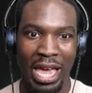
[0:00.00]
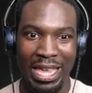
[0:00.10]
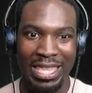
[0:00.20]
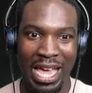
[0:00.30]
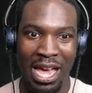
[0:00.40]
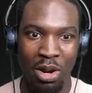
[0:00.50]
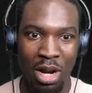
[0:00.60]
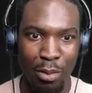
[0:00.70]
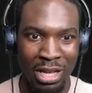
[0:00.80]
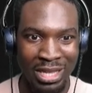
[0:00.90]
had now
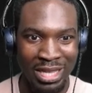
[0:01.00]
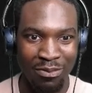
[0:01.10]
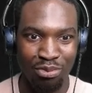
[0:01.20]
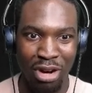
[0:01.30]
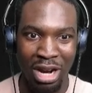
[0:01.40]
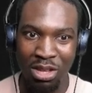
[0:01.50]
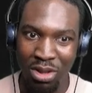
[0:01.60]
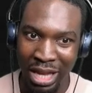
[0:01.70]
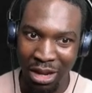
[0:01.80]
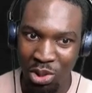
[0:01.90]
come underneath price and
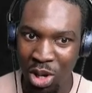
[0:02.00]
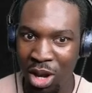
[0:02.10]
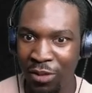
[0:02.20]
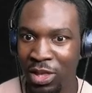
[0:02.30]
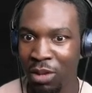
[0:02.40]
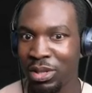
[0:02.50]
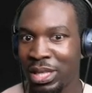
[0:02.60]
looked like it was curving up.